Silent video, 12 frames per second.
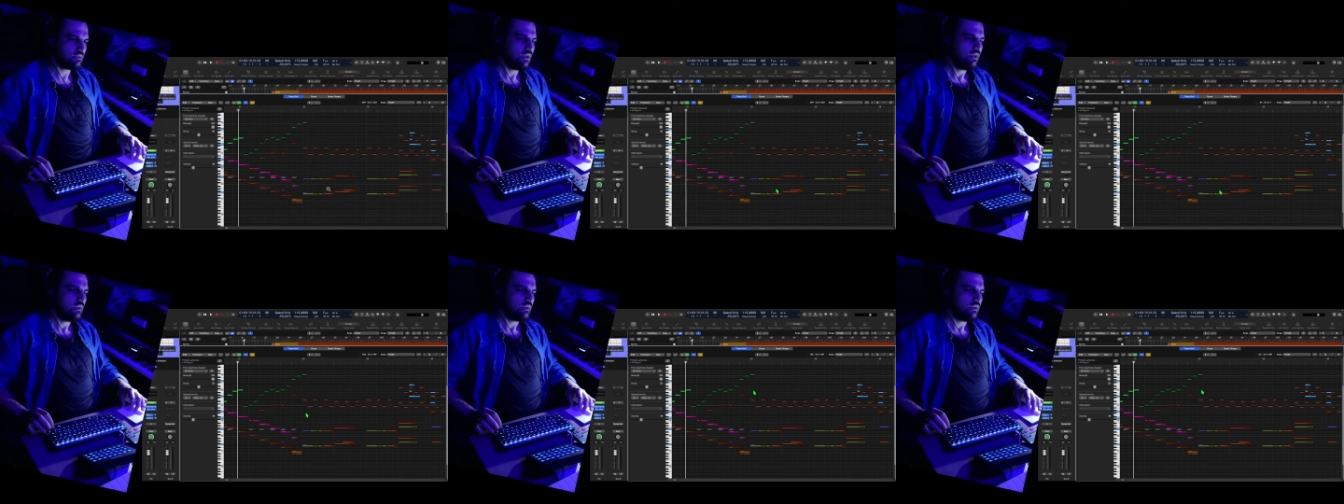
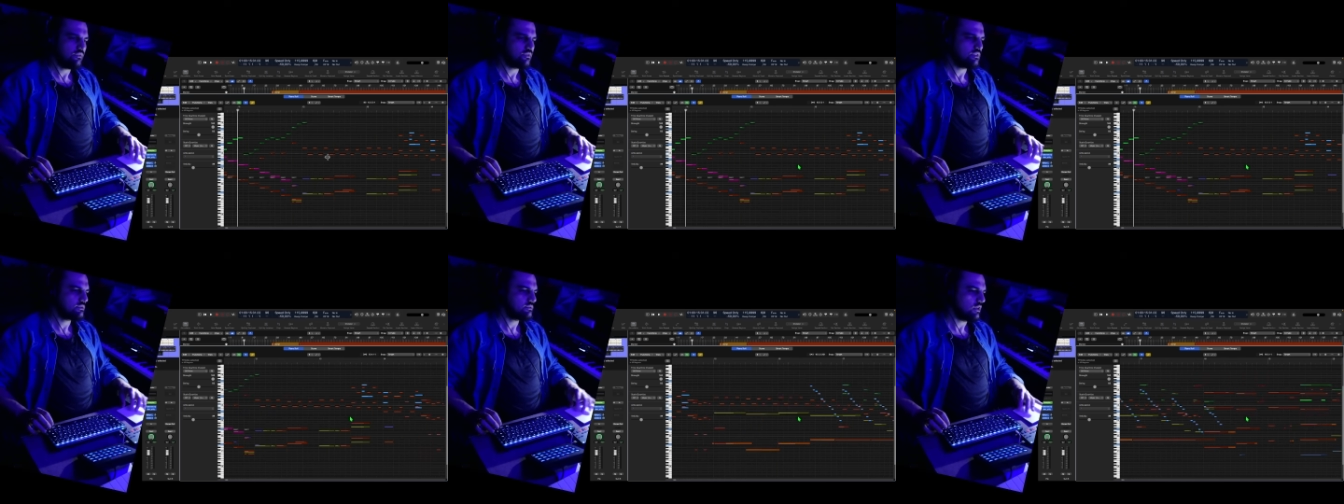if
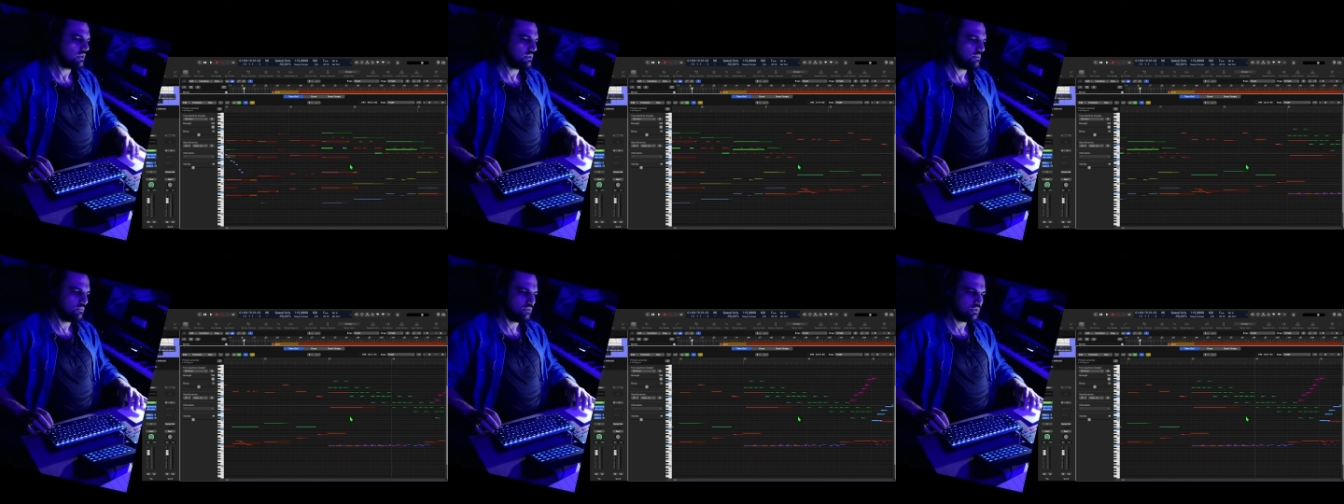this is not a
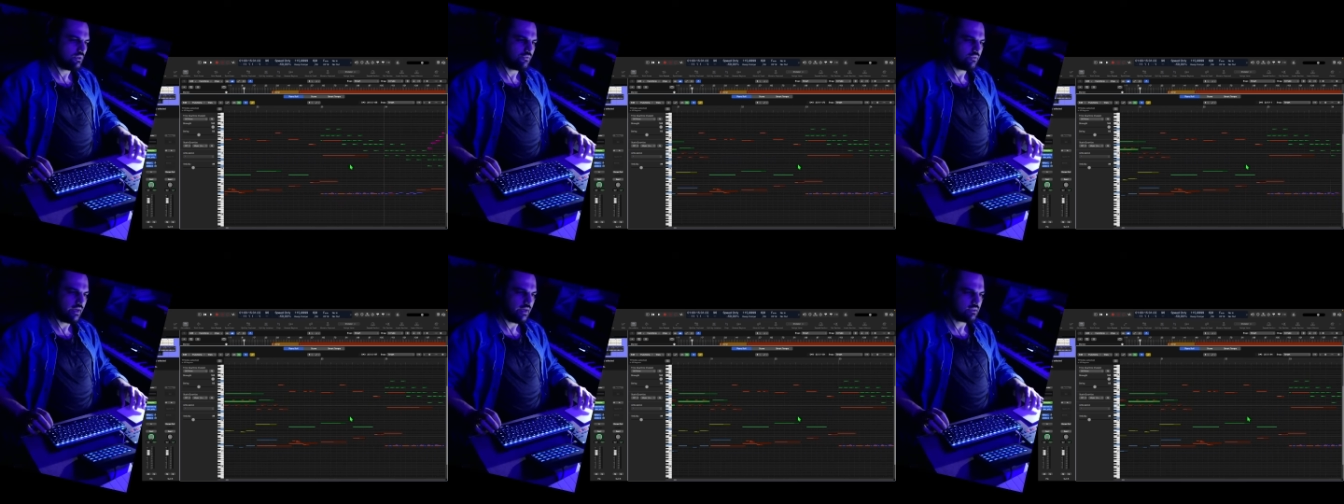book of
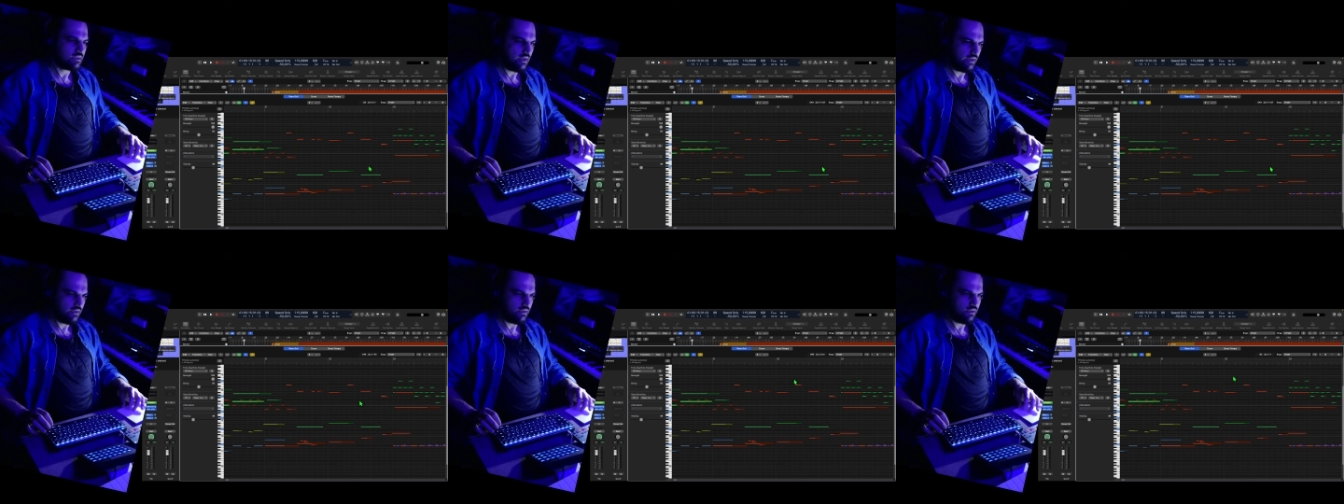yet,
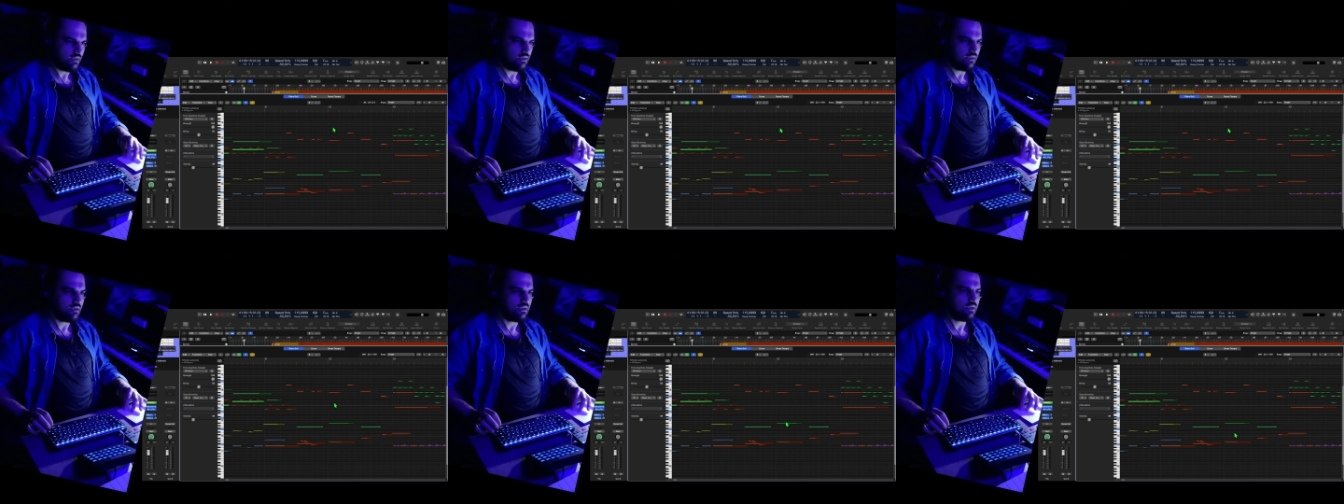
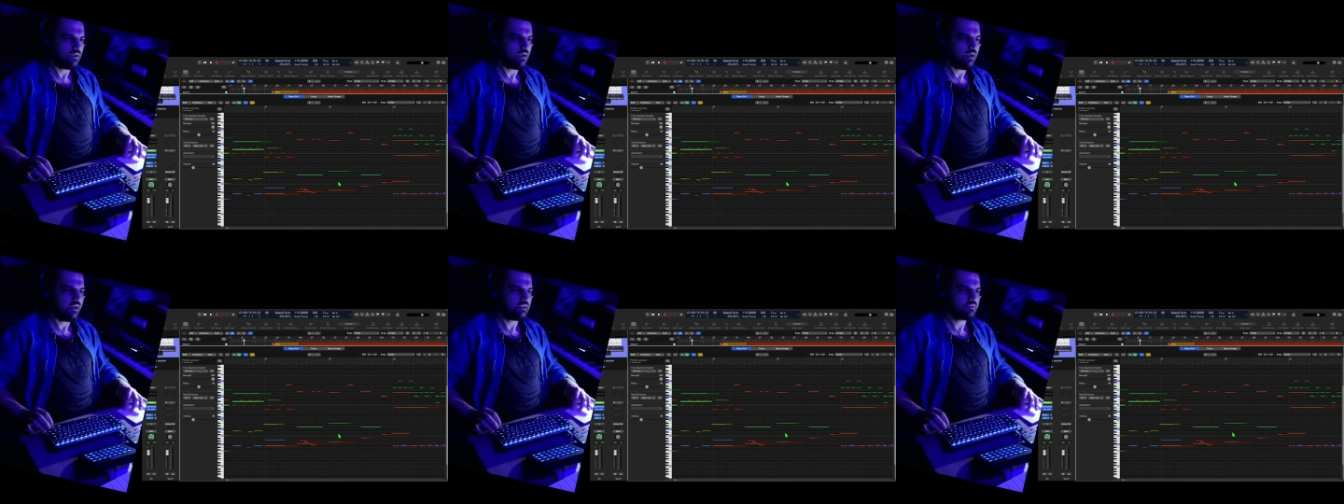I
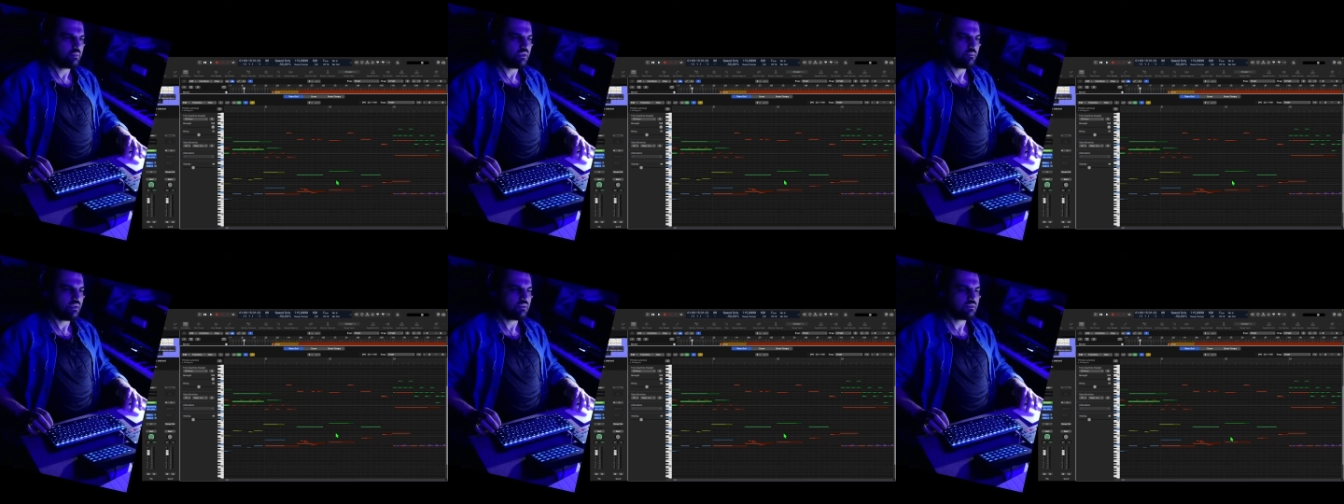
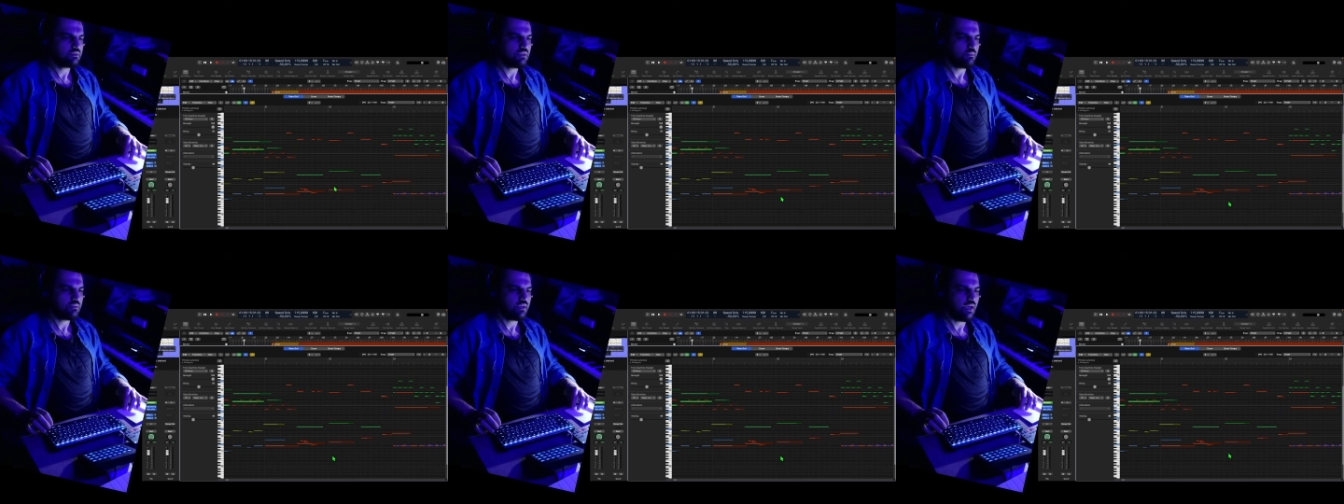experimented
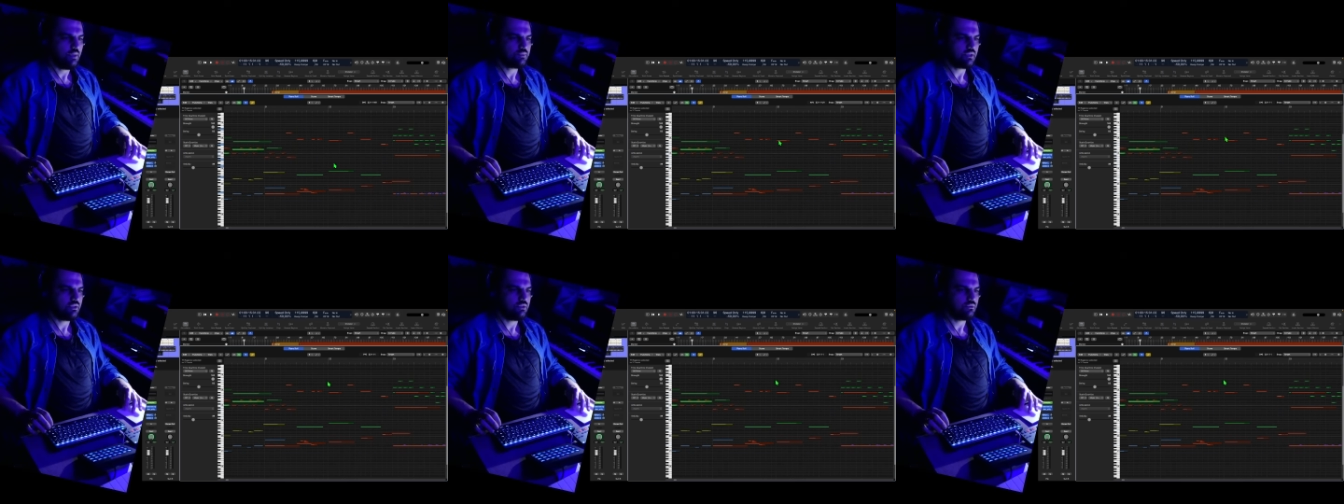sometimes,
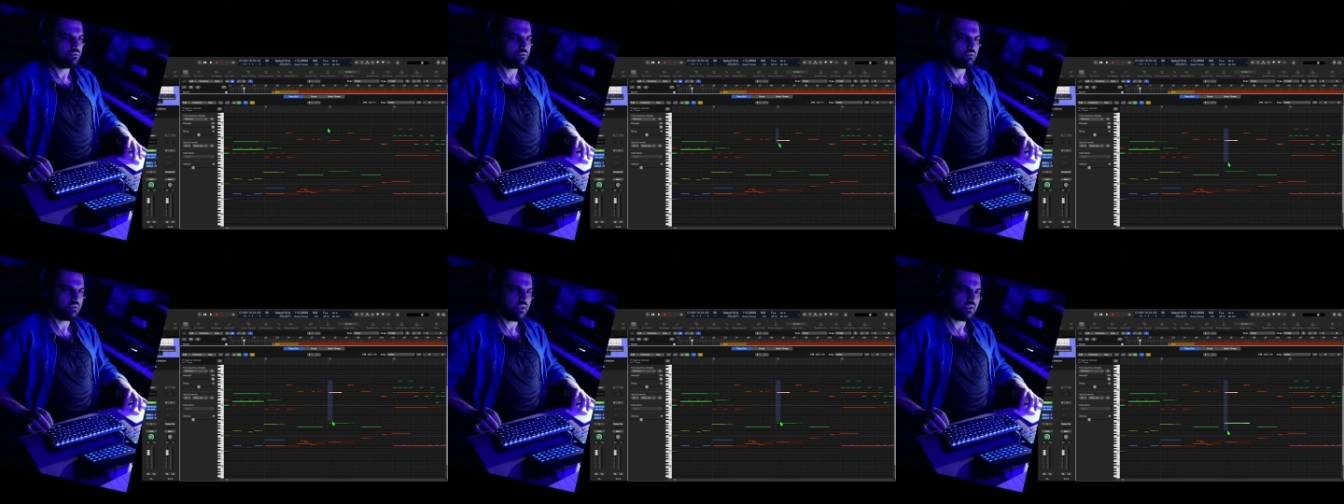and you do
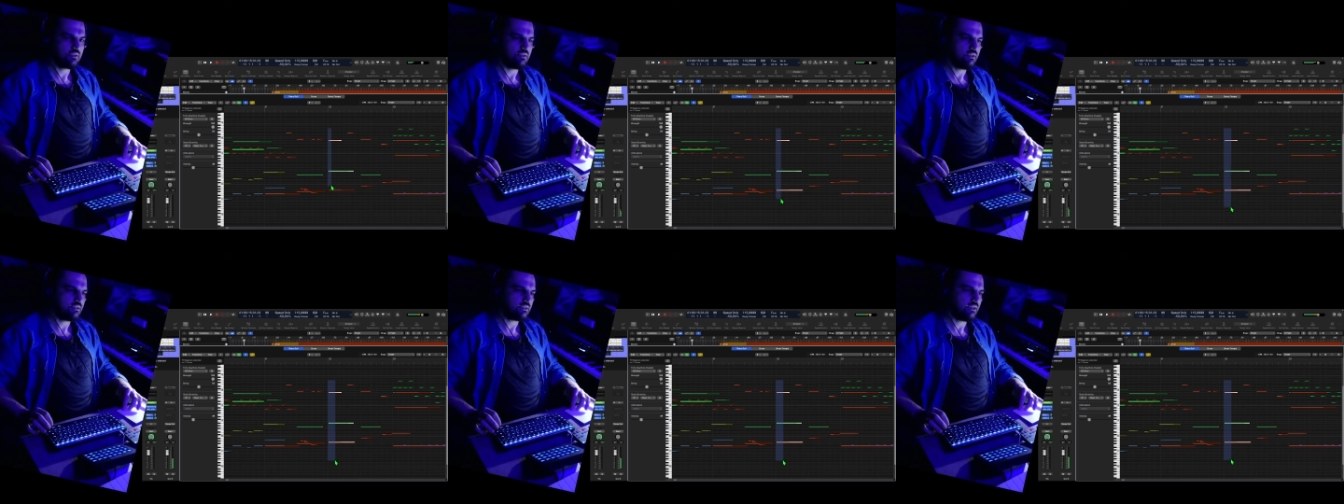like
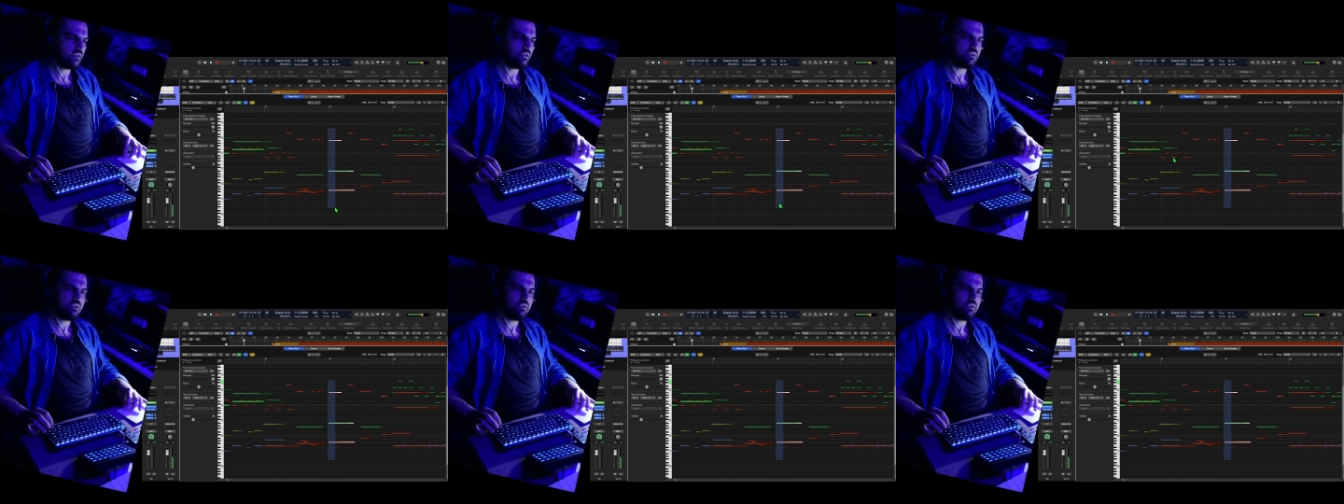this, and he